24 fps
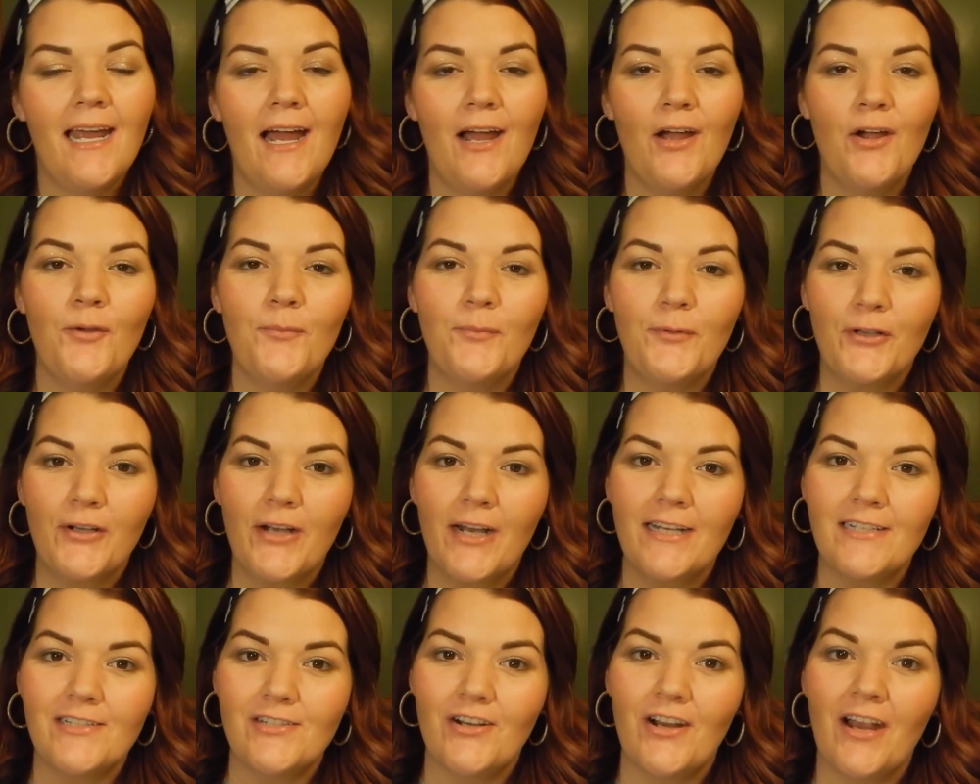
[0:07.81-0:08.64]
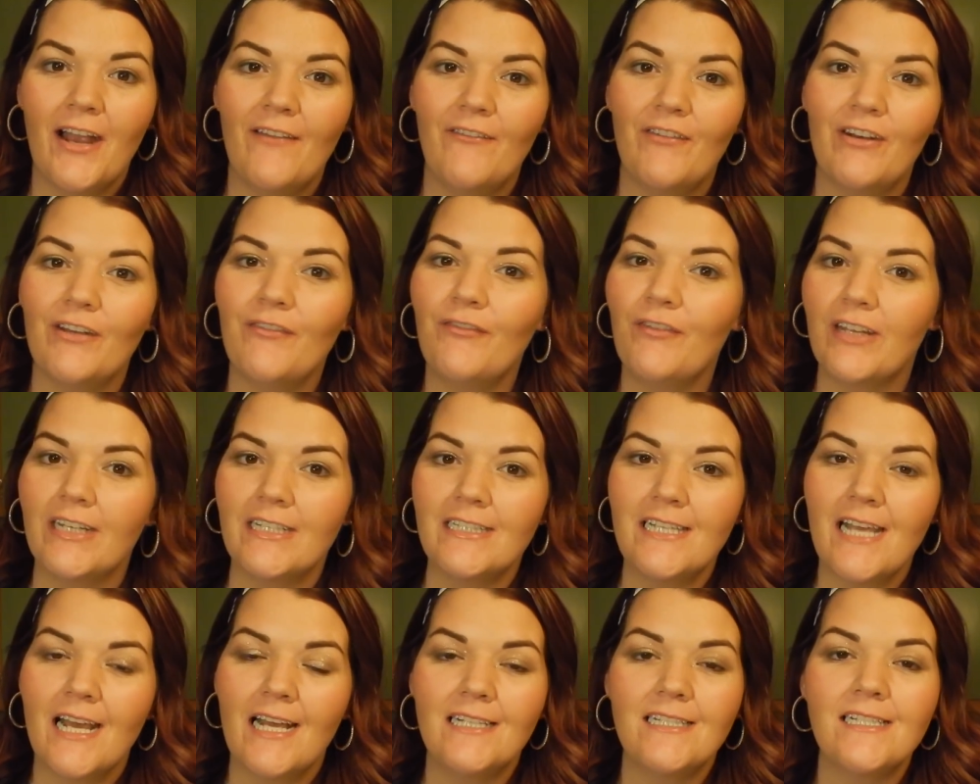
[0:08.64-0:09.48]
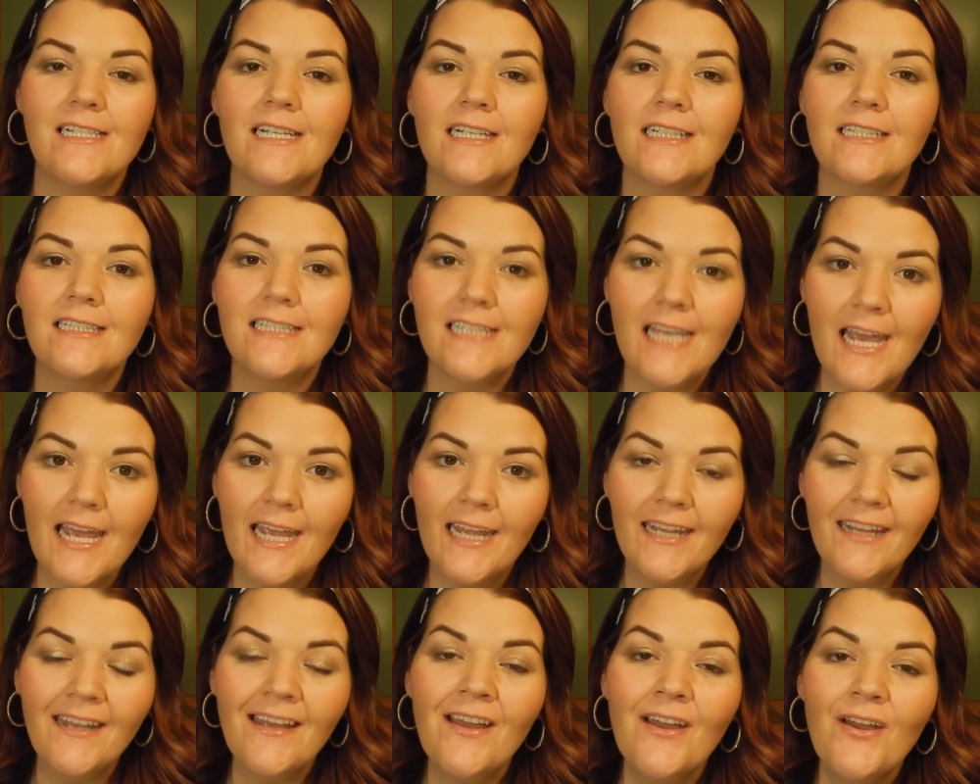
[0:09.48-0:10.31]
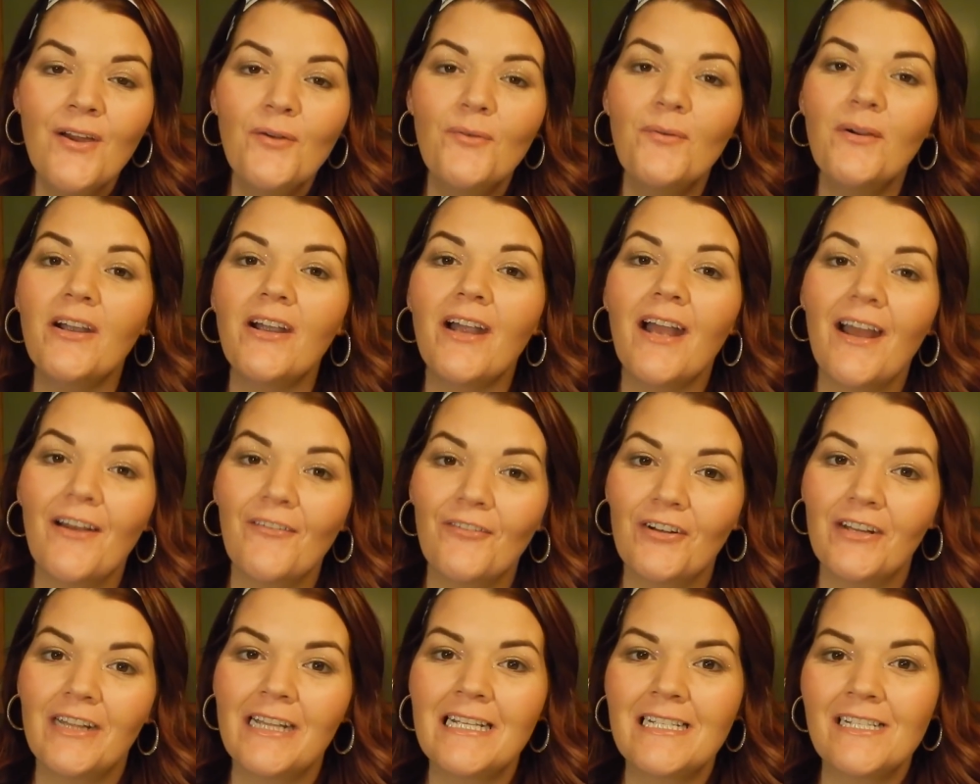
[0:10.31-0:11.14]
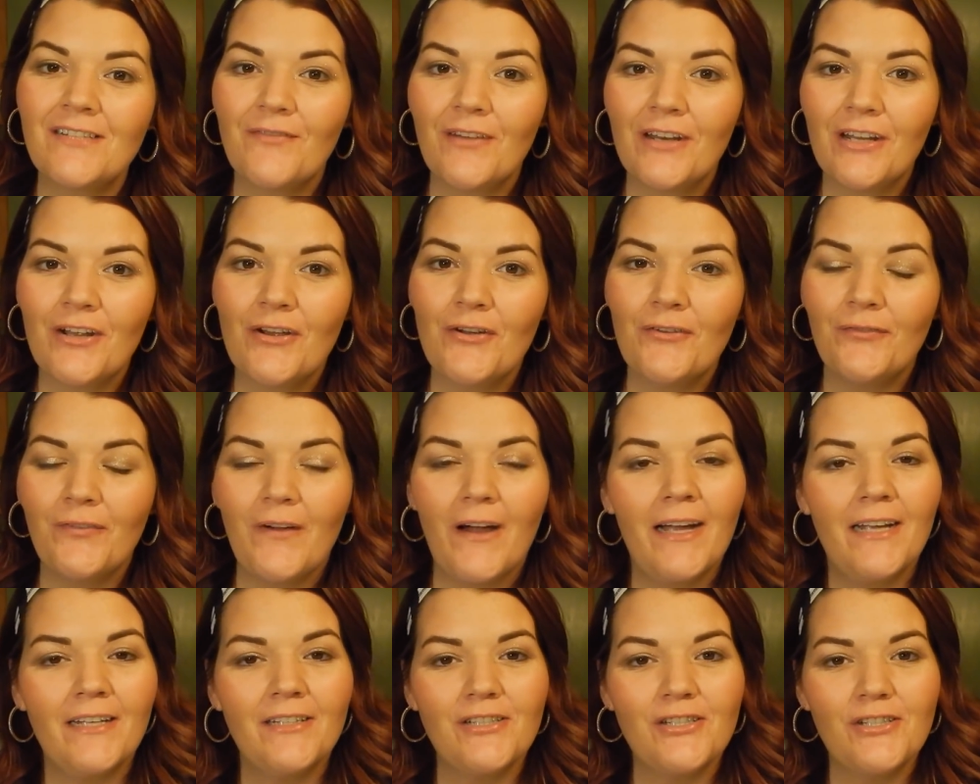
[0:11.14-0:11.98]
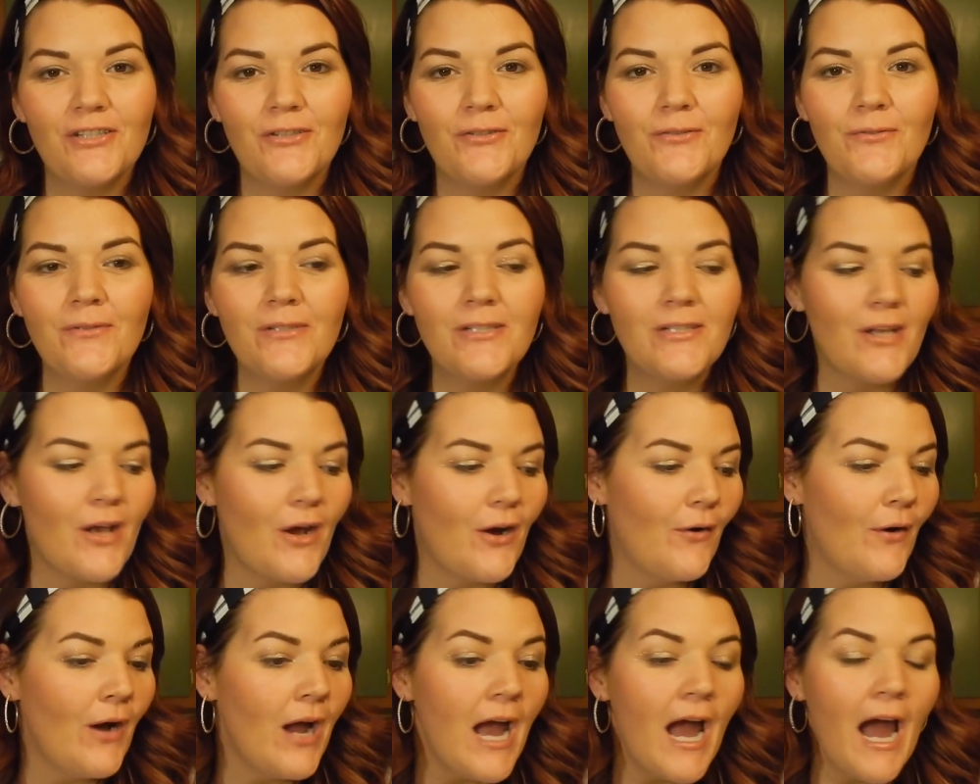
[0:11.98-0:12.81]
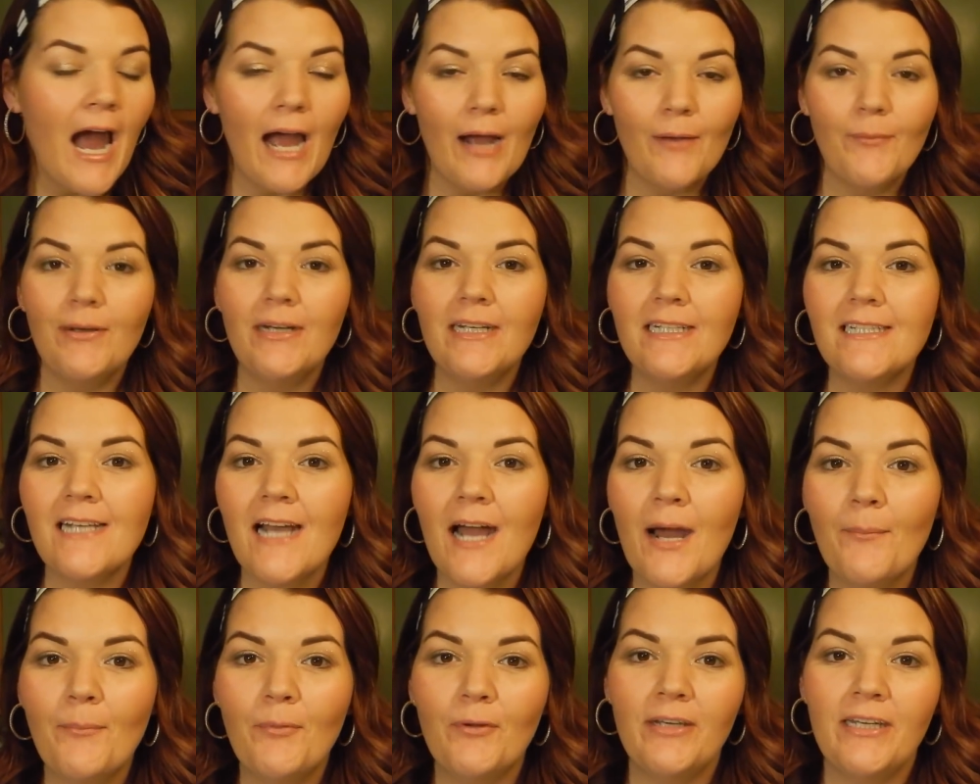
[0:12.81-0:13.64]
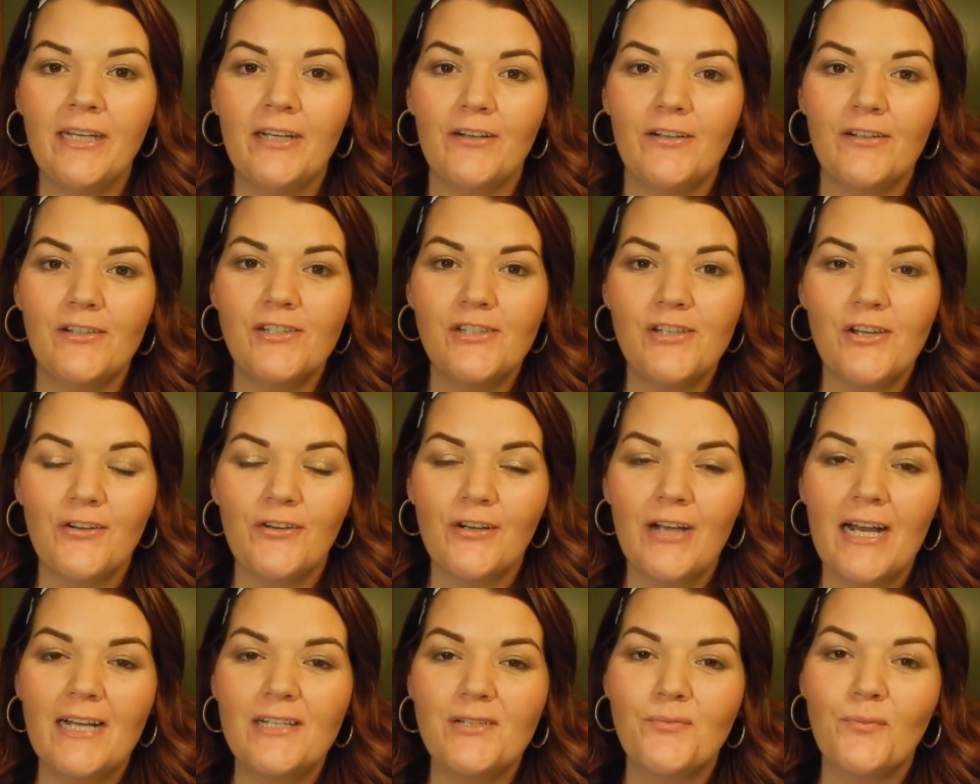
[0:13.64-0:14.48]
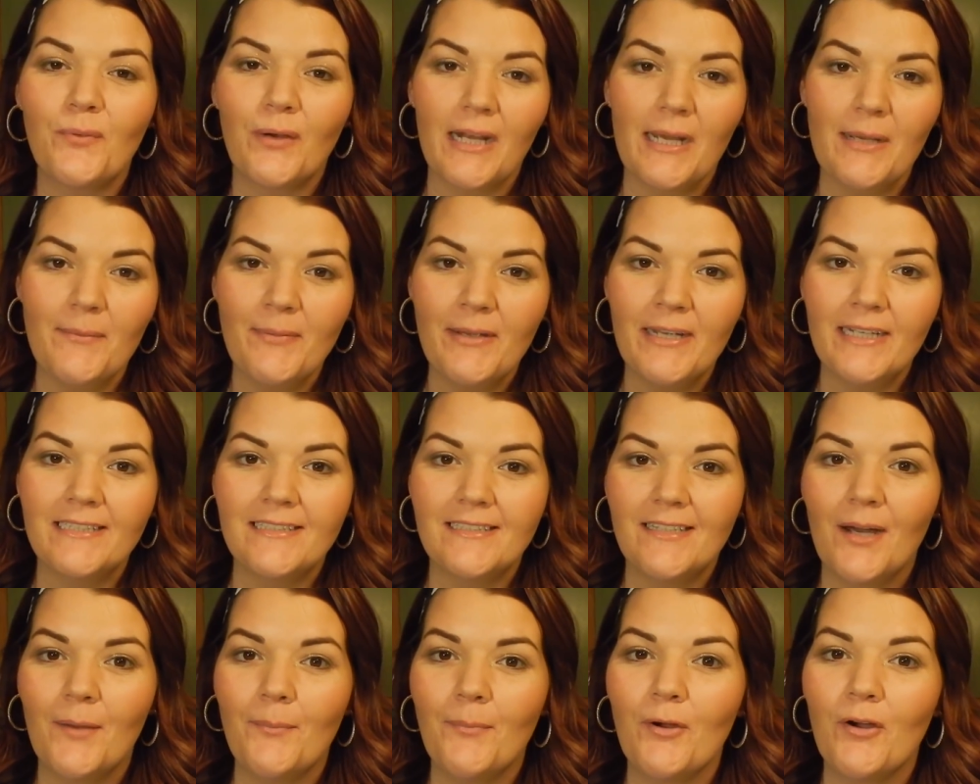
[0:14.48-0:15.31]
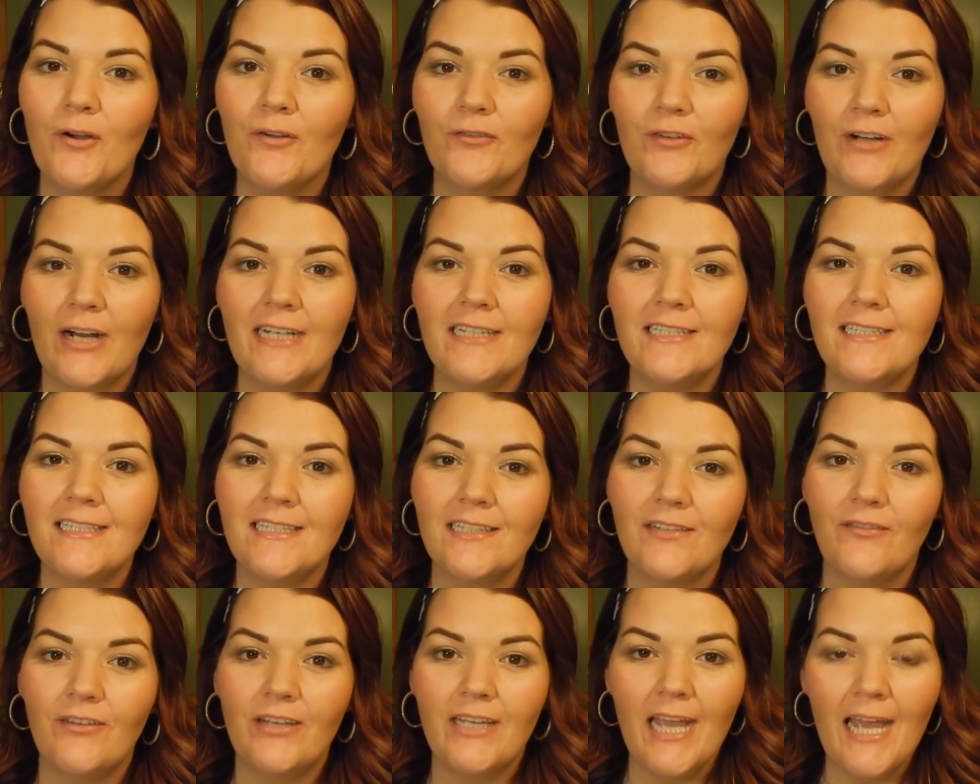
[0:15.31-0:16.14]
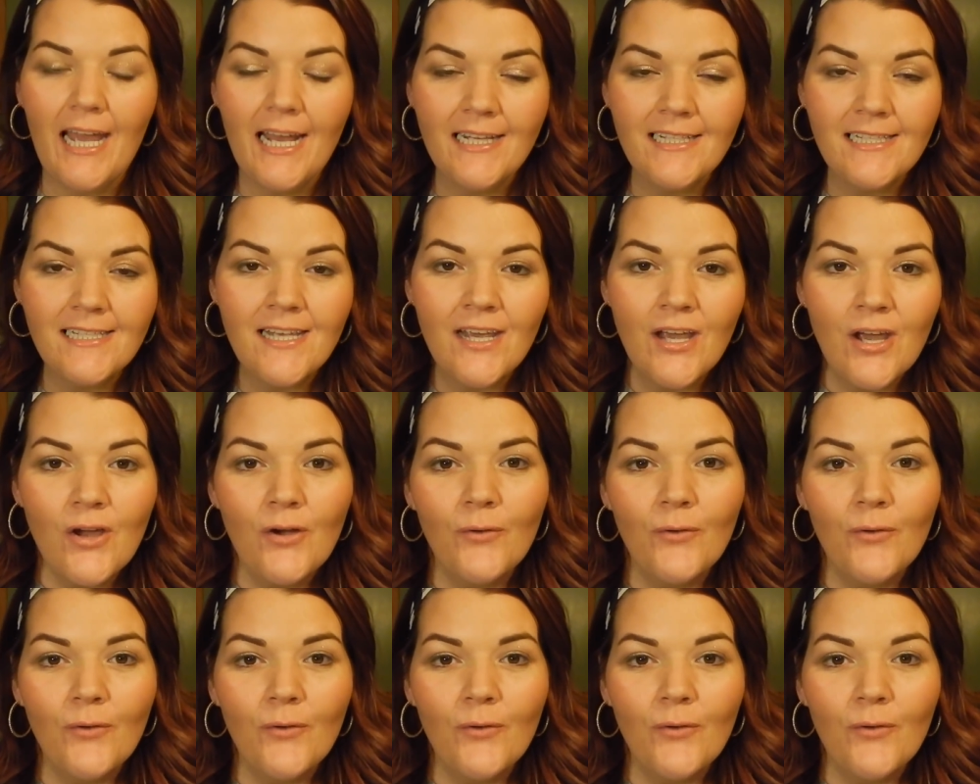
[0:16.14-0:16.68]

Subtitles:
I hope you guys are having a fantastic day wherever this video finds you. So I wanted to hop on here to show you guys what I picked up over at CVS.